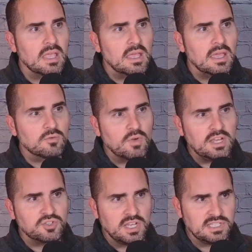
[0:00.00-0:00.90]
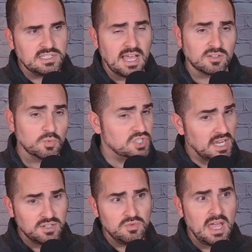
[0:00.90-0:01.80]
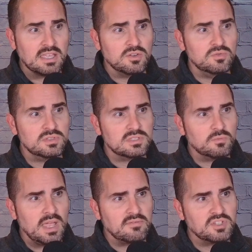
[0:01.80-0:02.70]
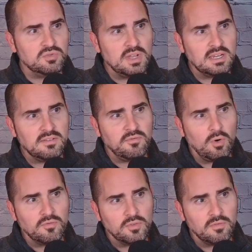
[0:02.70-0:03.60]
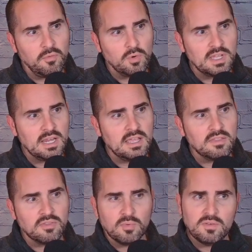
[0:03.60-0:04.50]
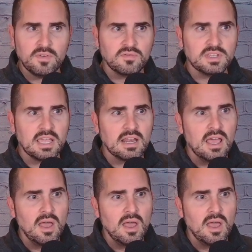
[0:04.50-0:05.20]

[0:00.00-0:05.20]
In ray tracing titles, which I do not use, we have 294 for the 4080 and 358.